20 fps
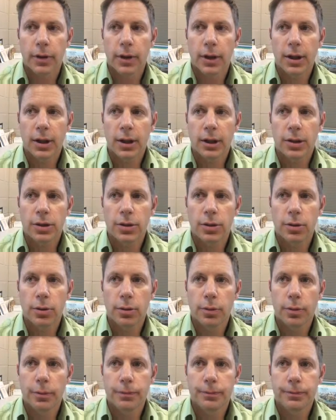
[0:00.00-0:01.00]
they need
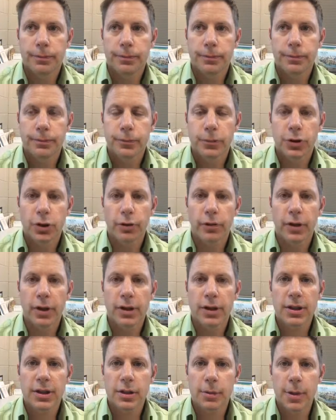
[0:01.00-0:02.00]
to sort of
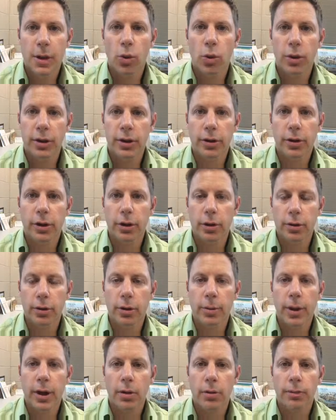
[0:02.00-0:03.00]
anticipate what they're going to
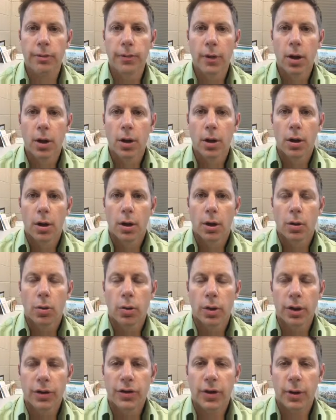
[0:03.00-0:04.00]
learn about.
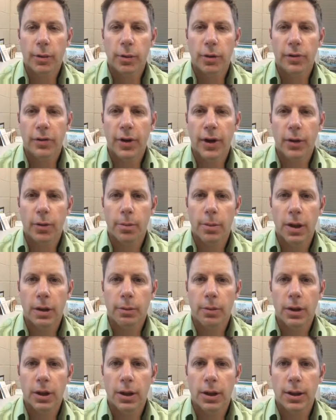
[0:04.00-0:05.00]
One example of that
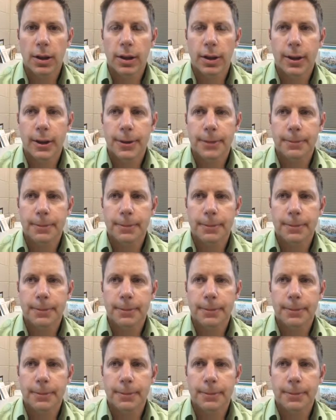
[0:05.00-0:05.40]
might be